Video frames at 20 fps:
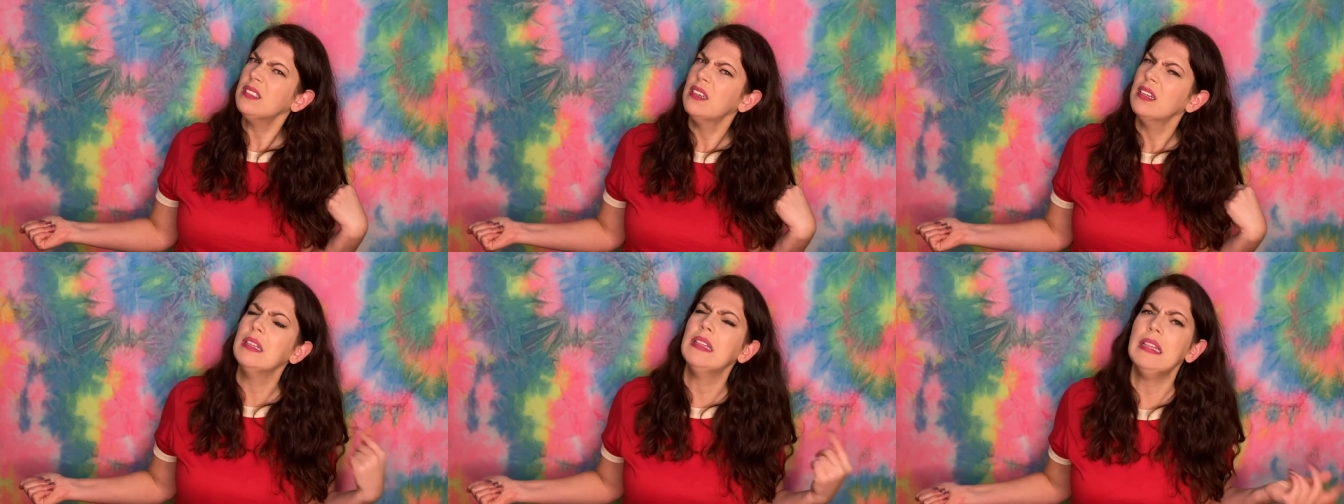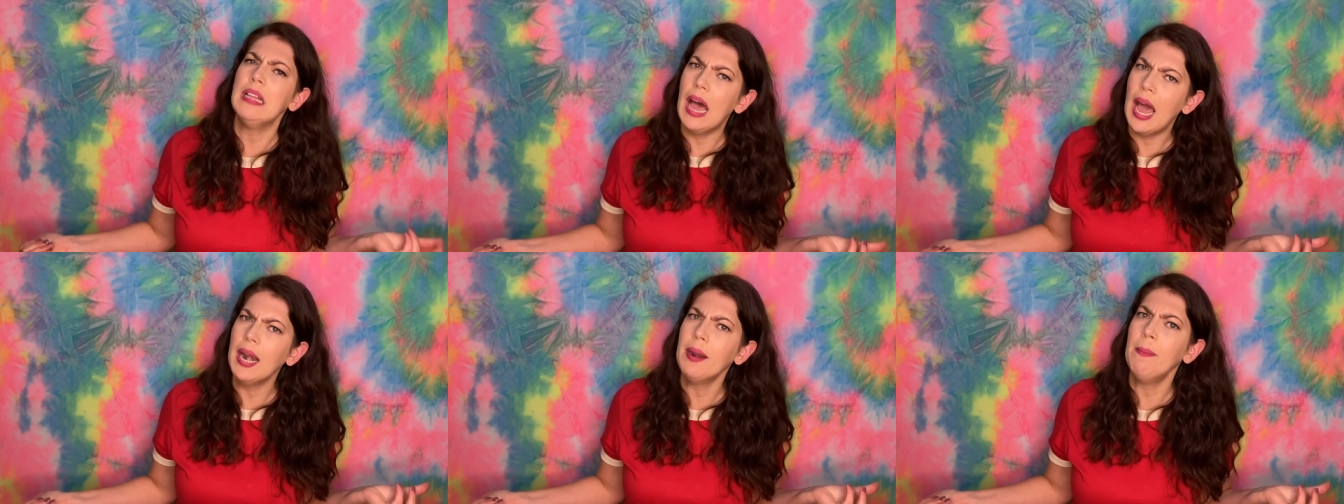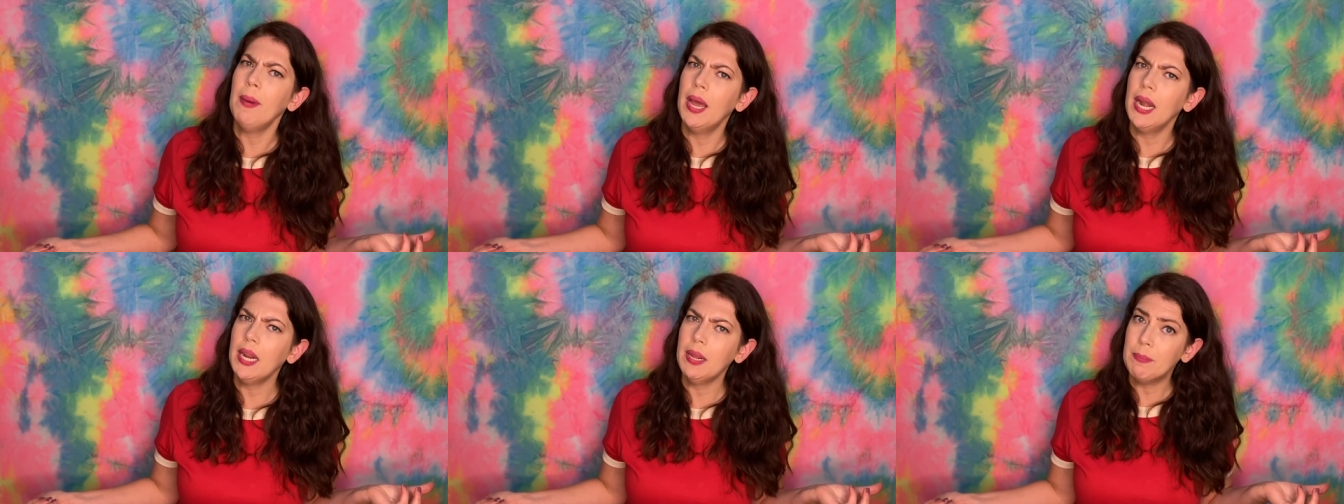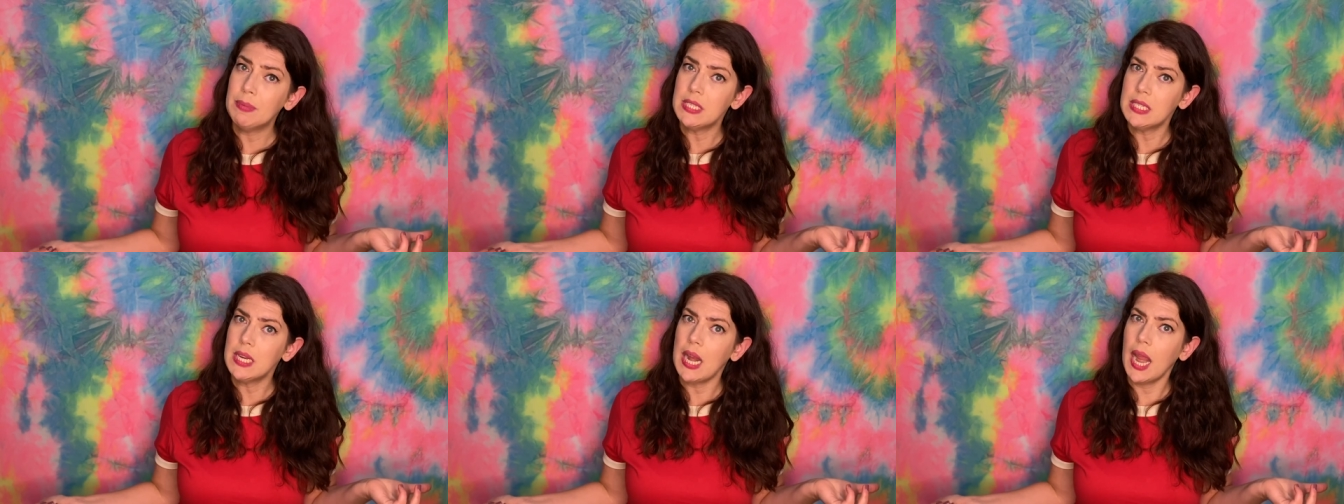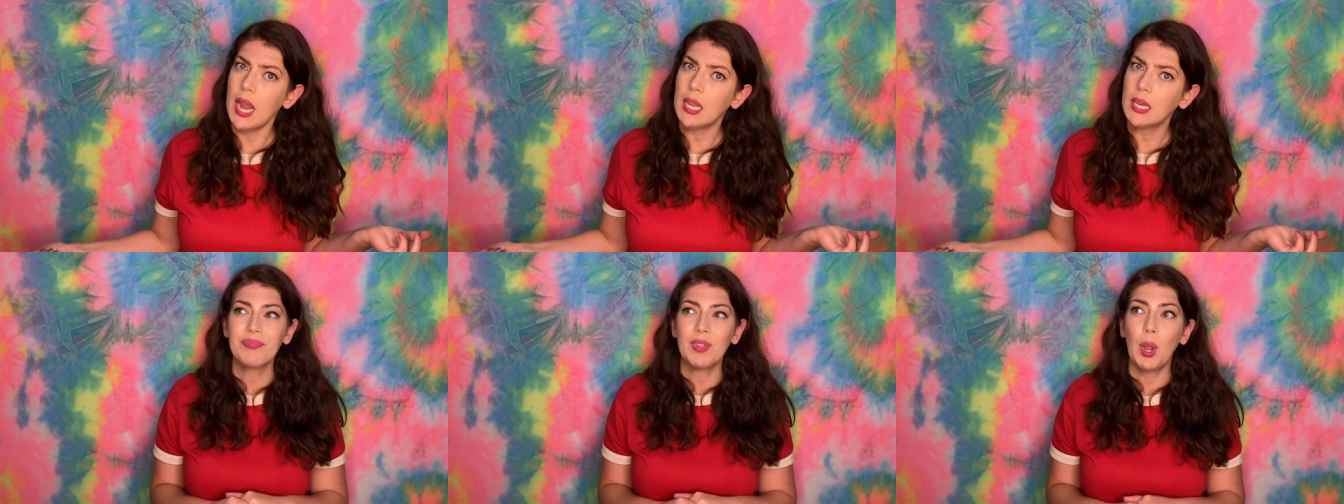lot of money mistake
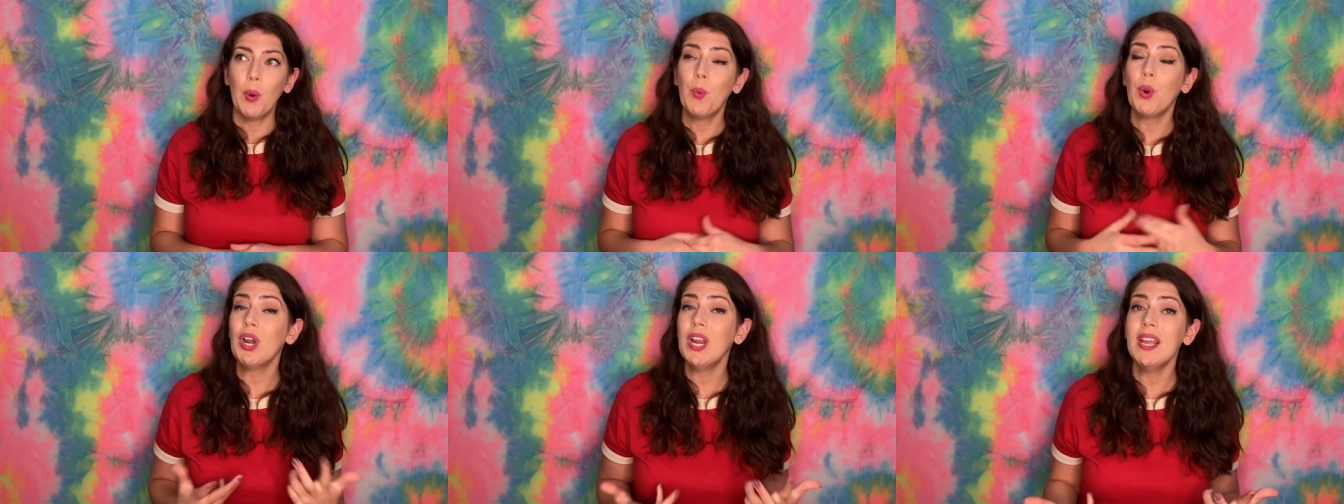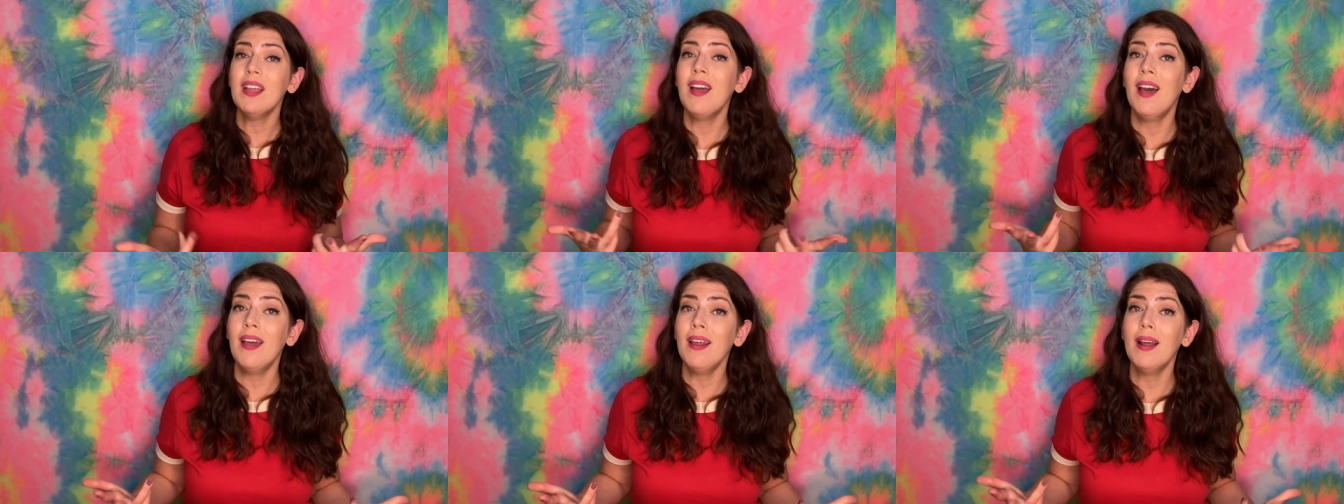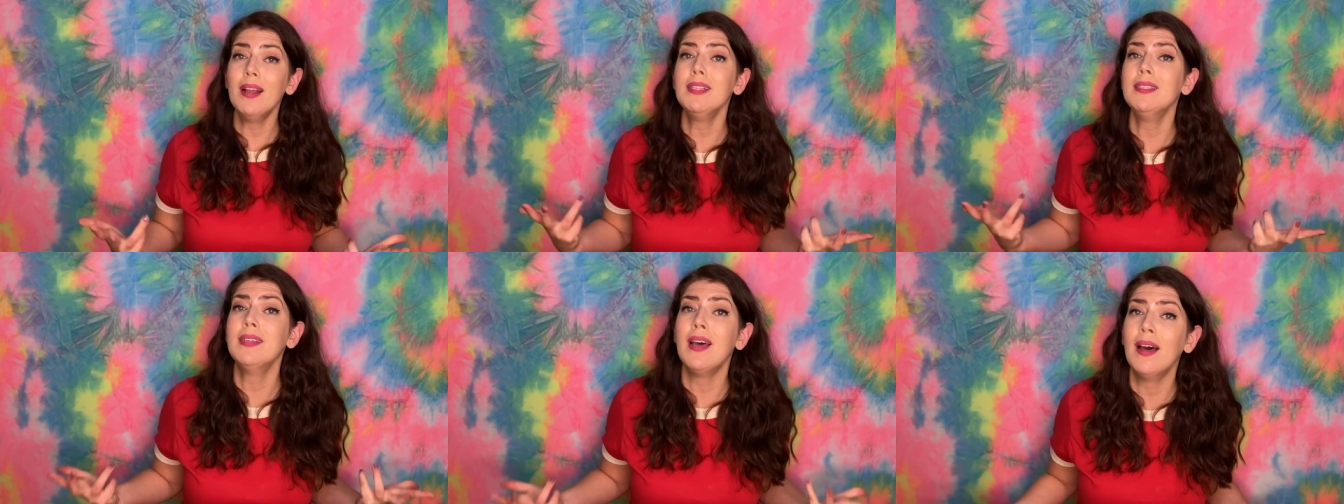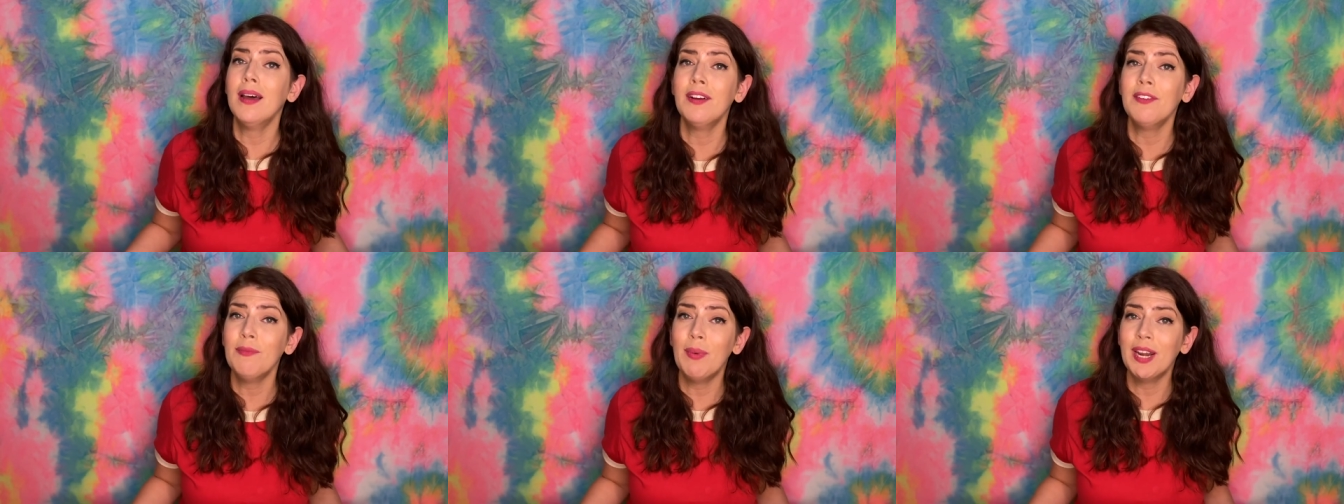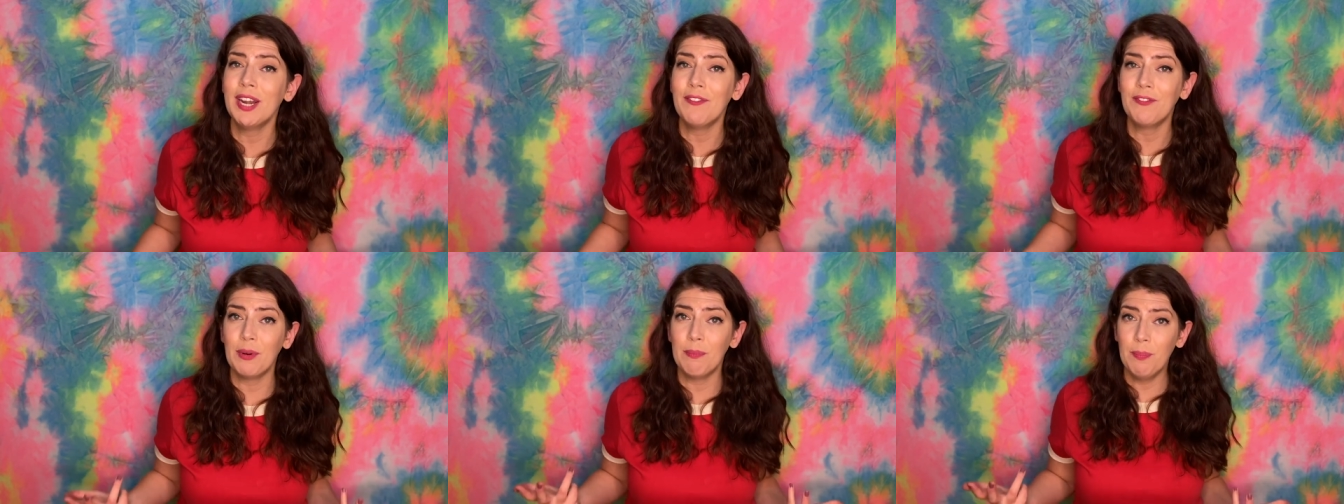where he cut a ton of
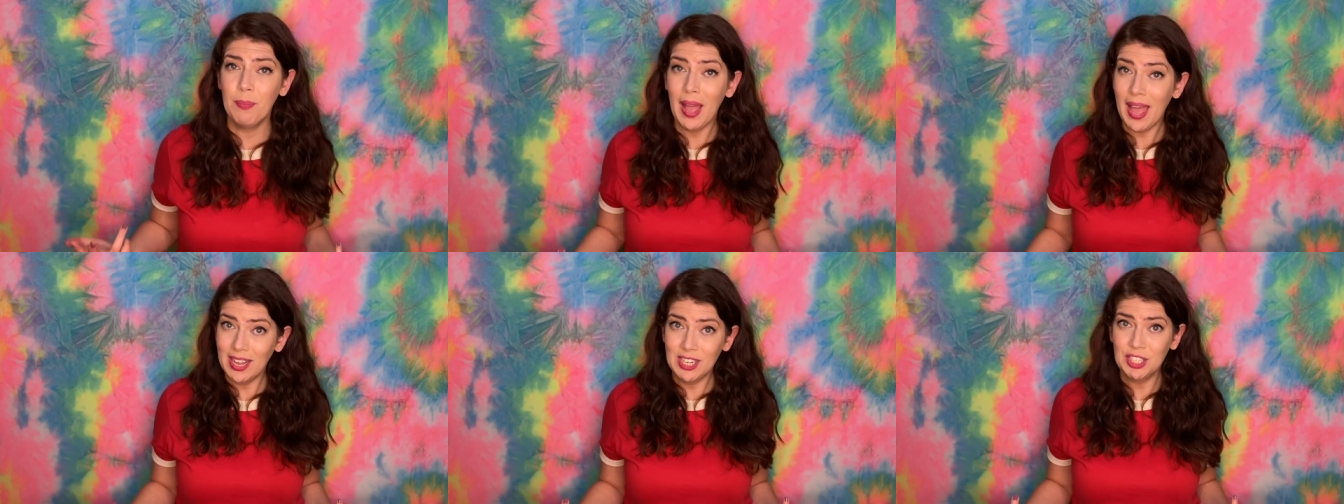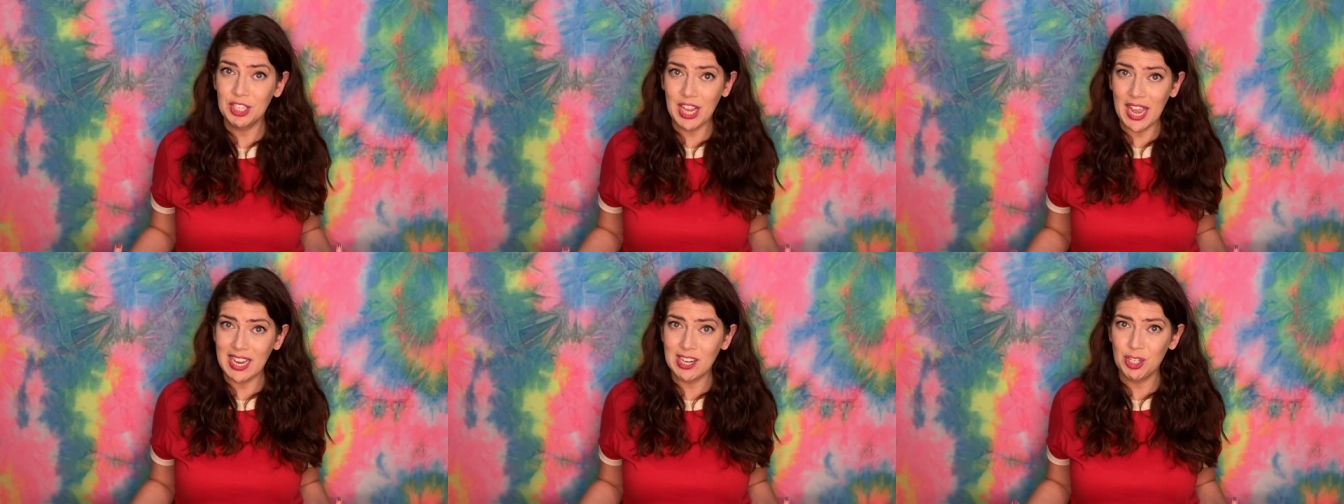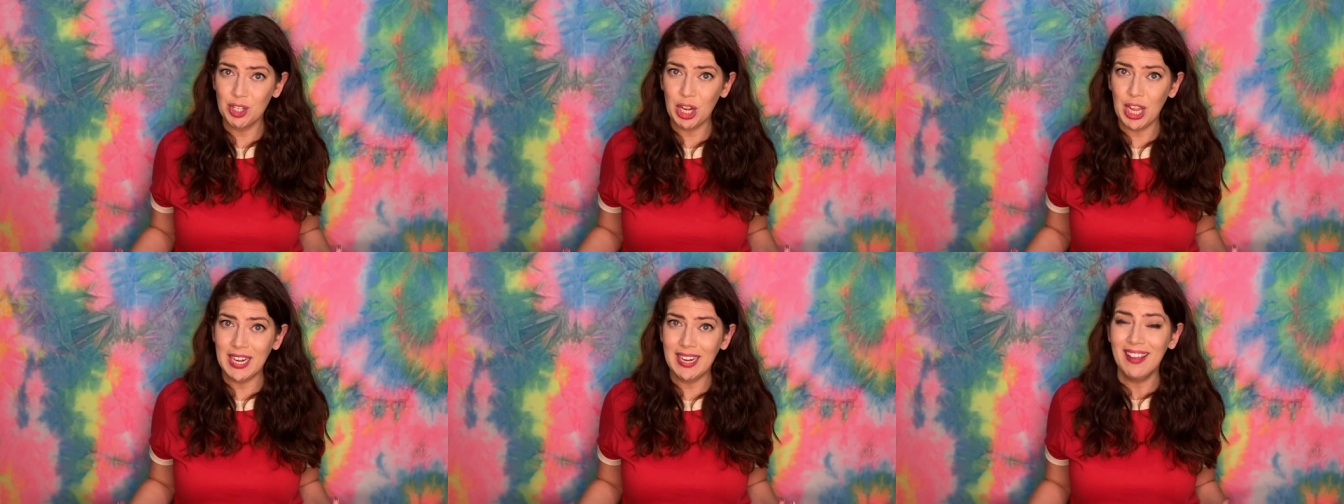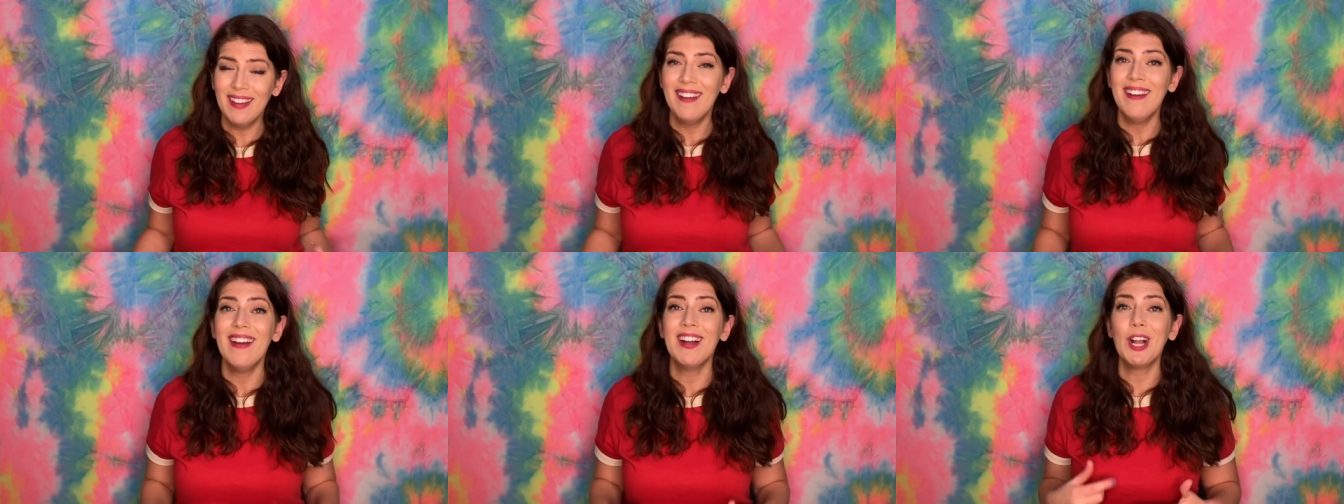money from education,